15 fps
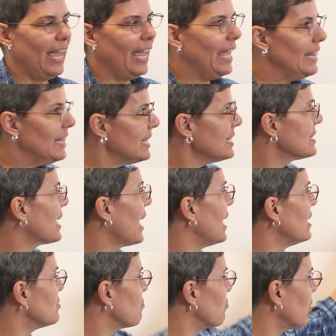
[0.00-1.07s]
in this
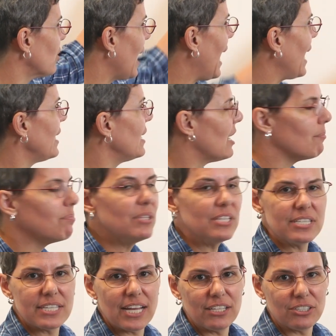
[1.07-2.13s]
case, we're adding up the
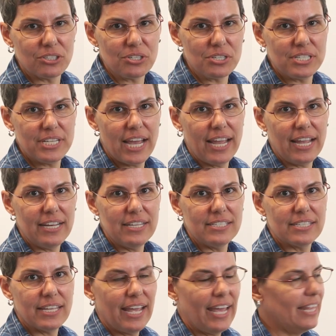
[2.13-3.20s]
seller's
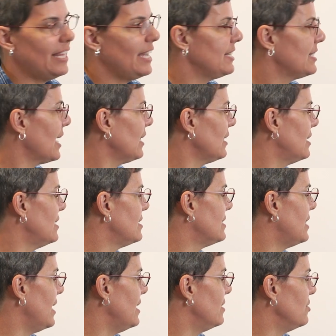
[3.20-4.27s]
days, and they tell us
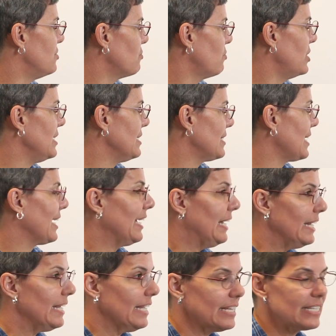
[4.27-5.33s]
that the 22nd
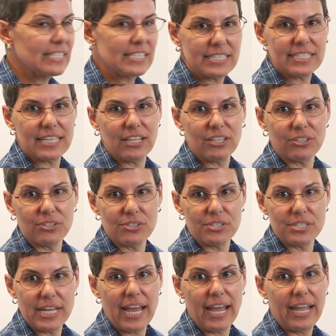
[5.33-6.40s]
is the seller's
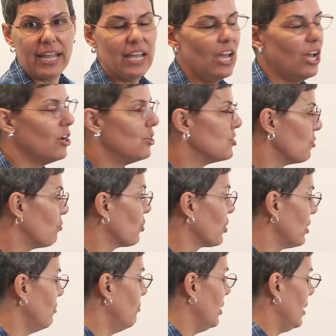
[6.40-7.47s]
day, so we're
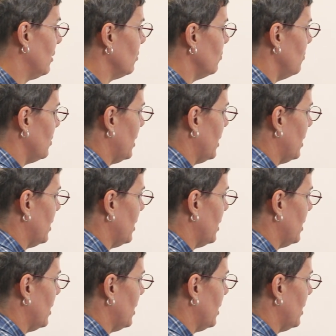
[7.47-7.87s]
going to include